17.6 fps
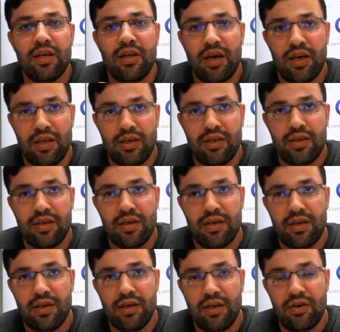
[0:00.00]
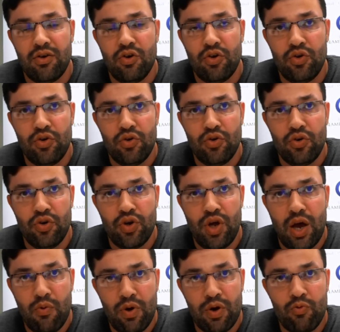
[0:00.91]

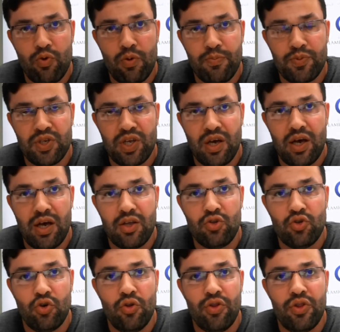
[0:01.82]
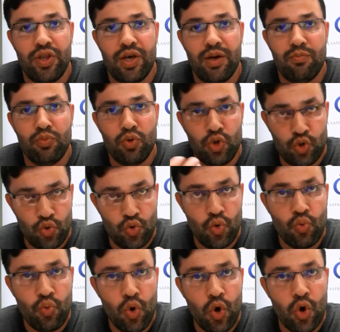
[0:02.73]
on our website, on the
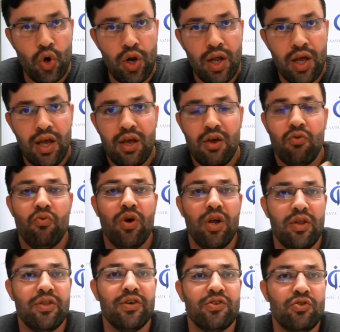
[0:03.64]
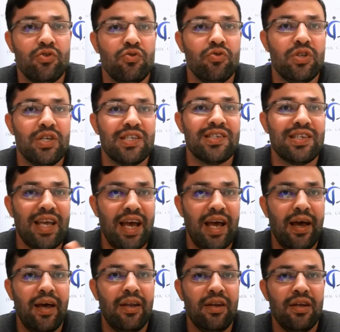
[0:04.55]
module wall, where the students
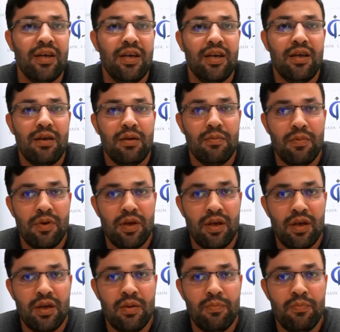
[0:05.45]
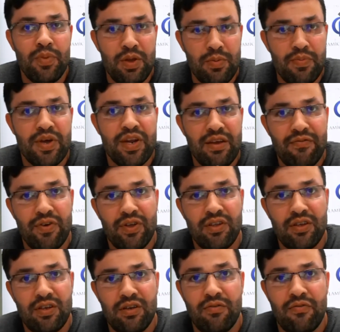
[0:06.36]
can be
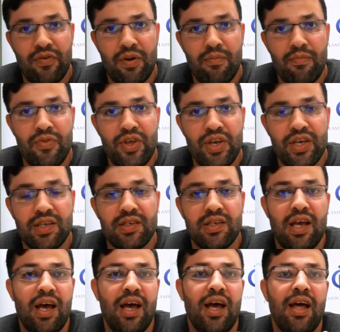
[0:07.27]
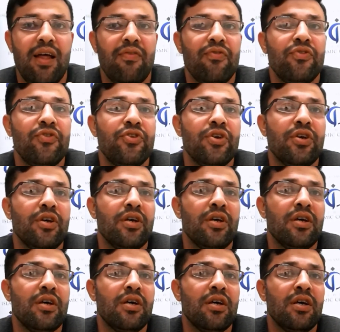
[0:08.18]
benefited from this and
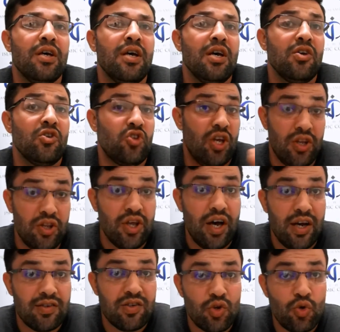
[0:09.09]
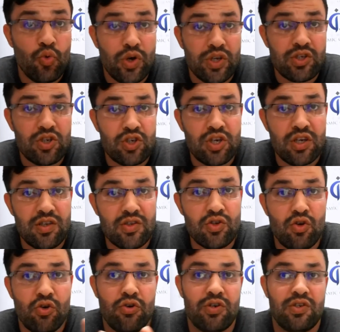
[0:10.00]
send us
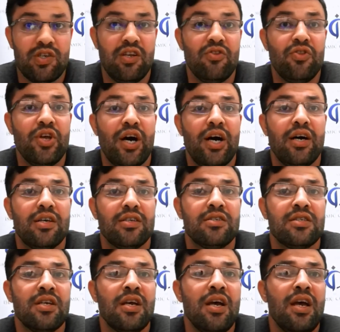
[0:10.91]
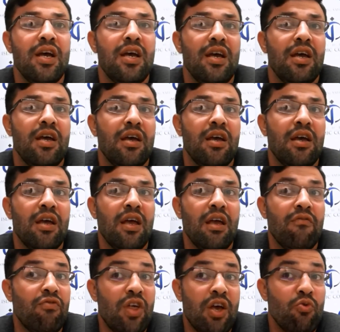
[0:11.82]
questions, or send us
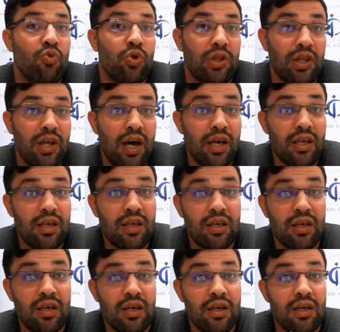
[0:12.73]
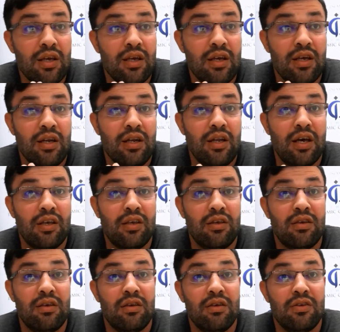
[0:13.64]
if they would like
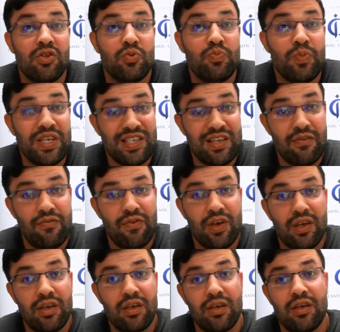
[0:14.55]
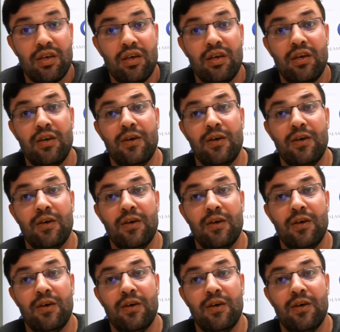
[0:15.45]
specific